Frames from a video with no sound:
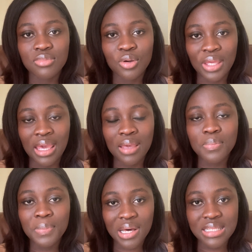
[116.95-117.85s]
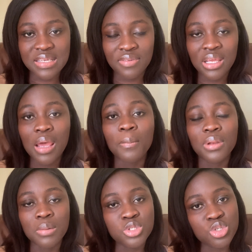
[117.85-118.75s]
okay, part of it, and
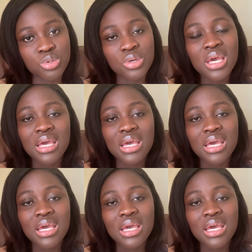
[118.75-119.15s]
PLAB 2